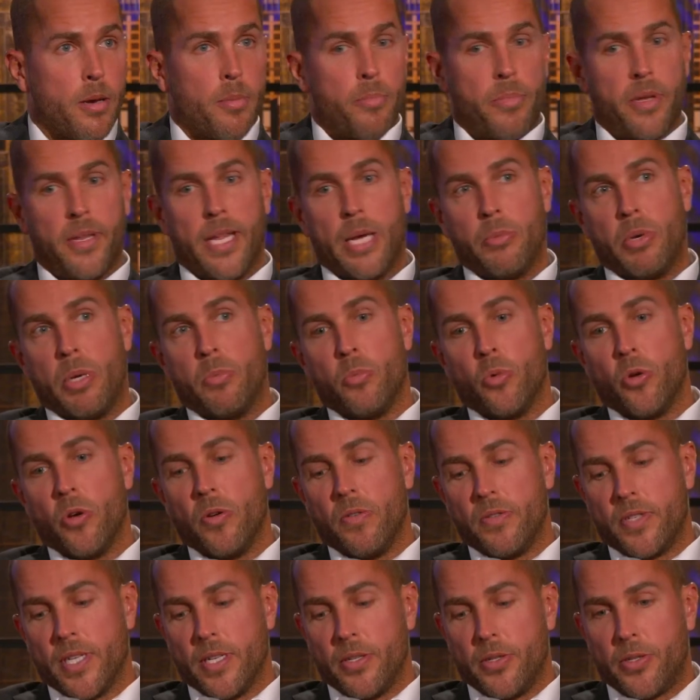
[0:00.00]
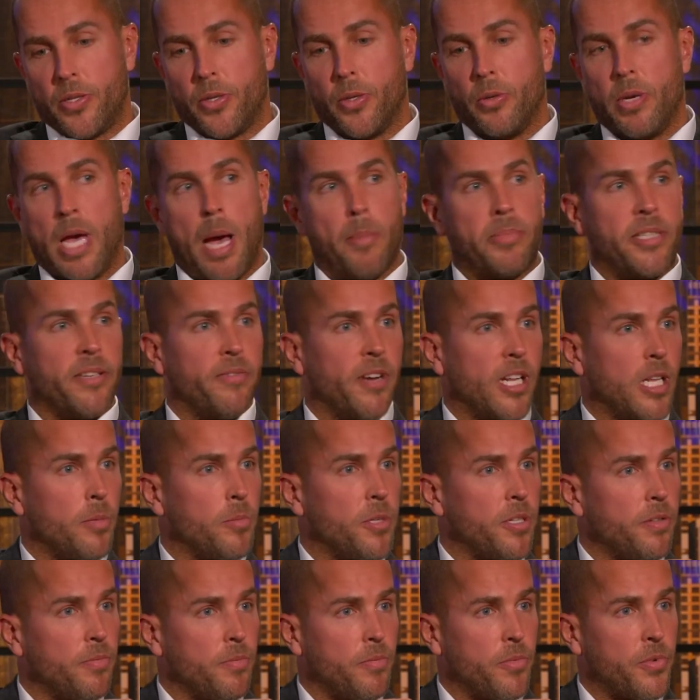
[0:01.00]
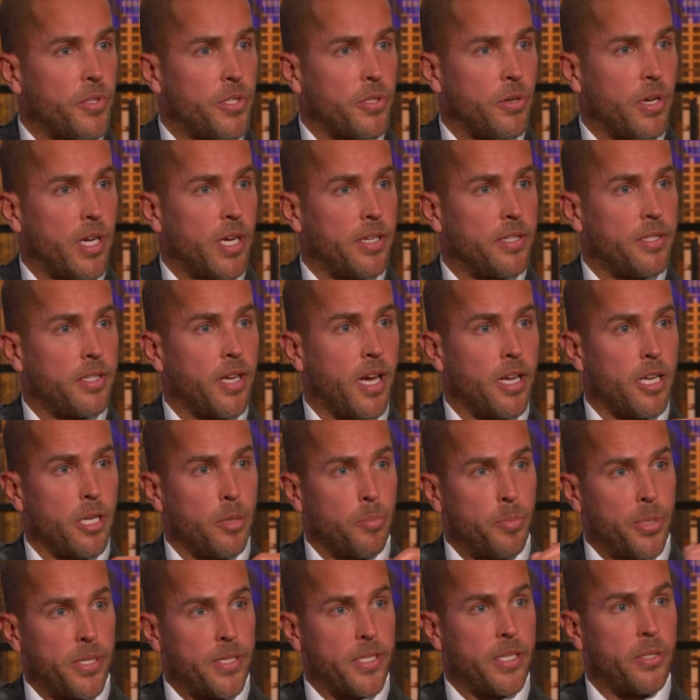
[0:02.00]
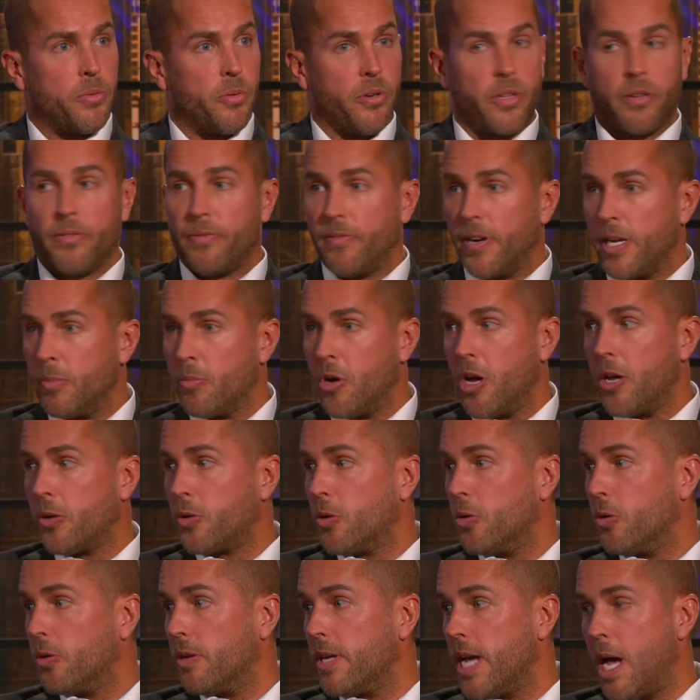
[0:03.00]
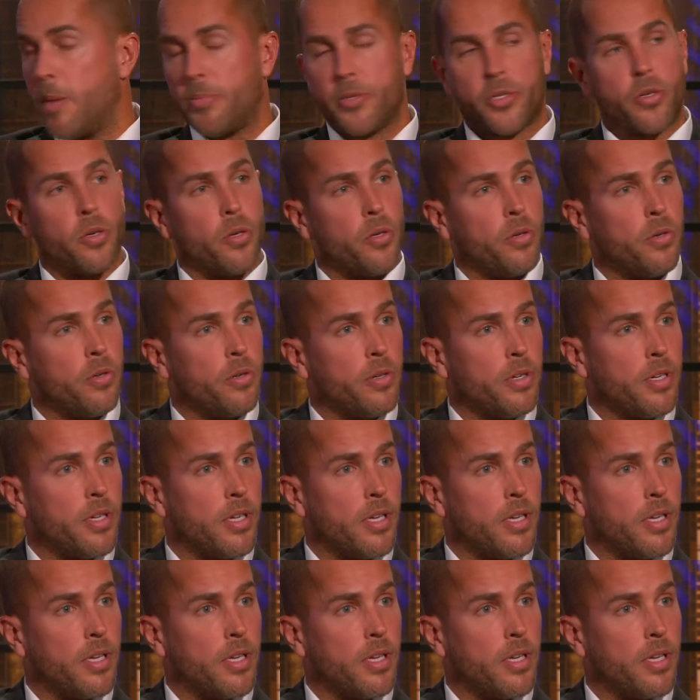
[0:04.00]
But then we moved into app development. So I started a business with a friend of mine called AppsCore.